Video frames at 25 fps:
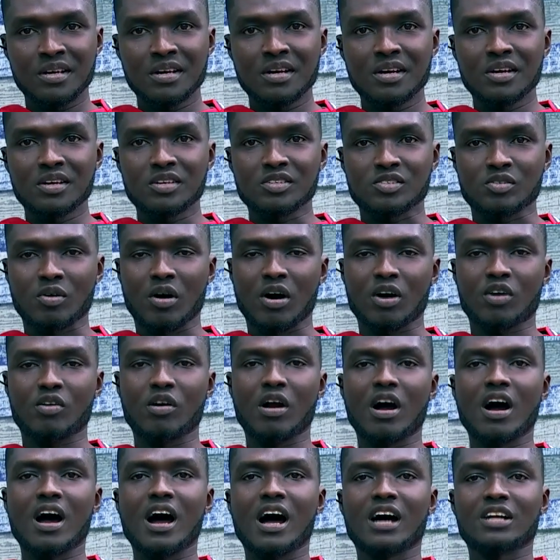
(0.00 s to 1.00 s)
So Accra
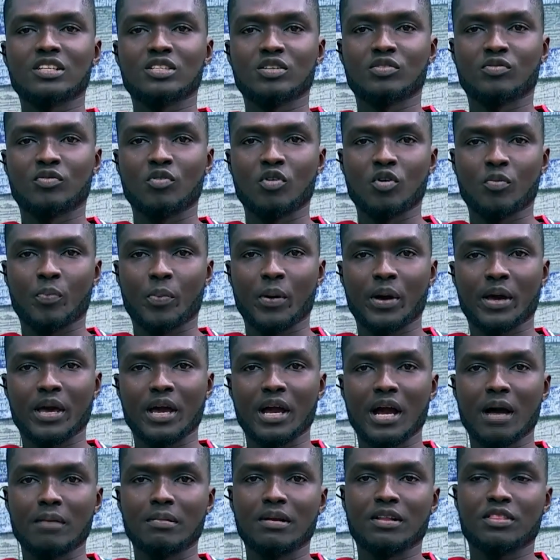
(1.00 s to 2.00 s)
Hearts of Oak picking up
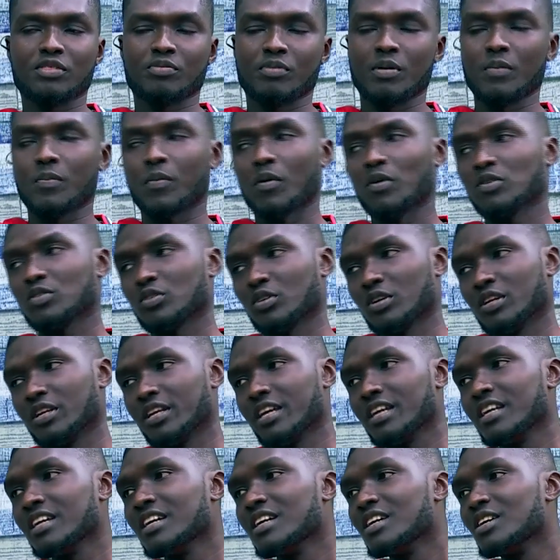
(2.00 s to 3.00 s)
the 3 points on the day.
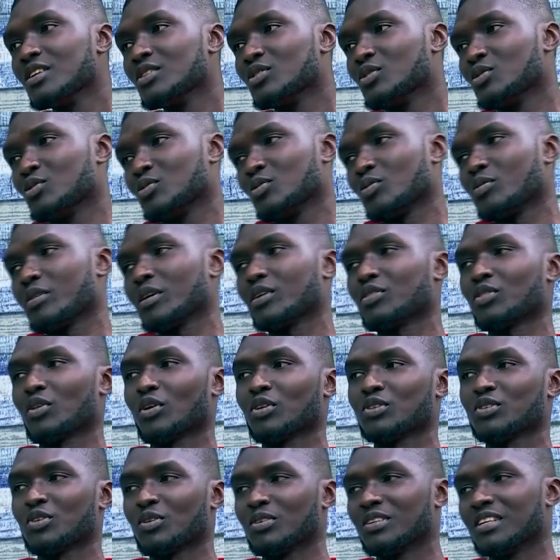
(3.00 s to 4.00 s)
So two quick thoughts
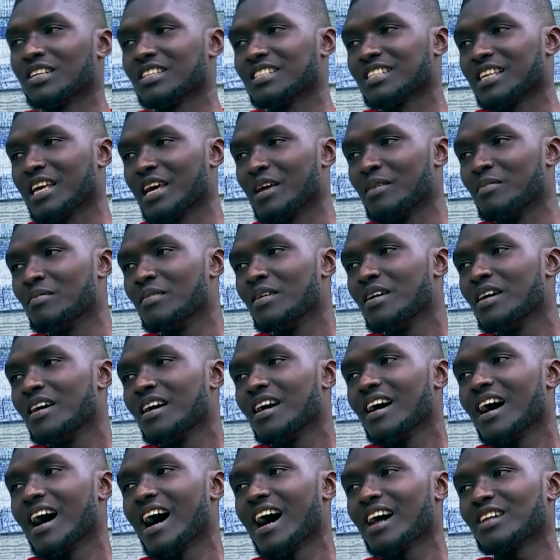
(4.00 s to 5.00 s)
on this game.
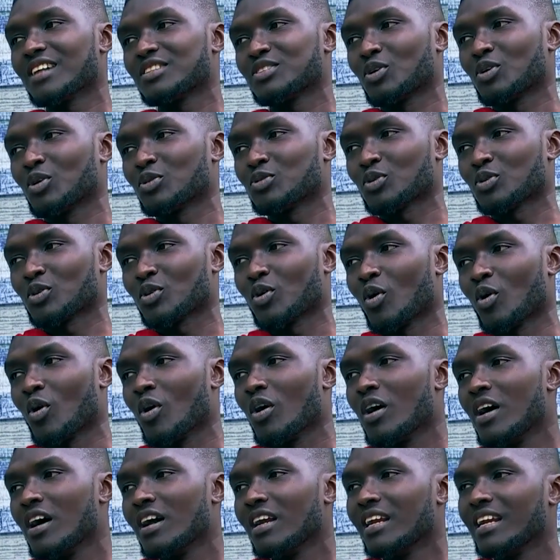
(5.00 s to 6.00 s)
Hearts Kotoko,
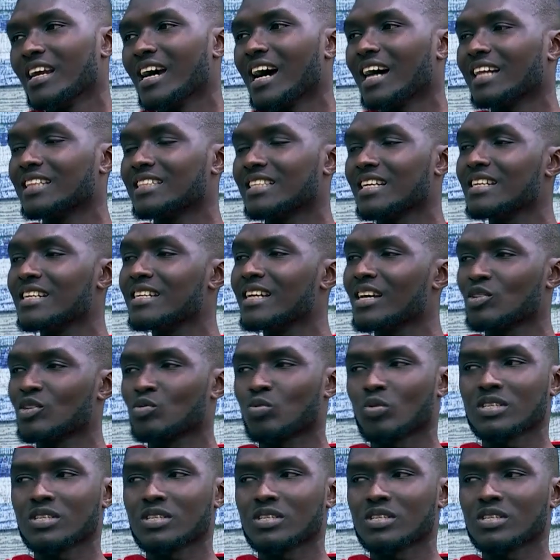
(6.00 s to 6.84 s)
the attendance was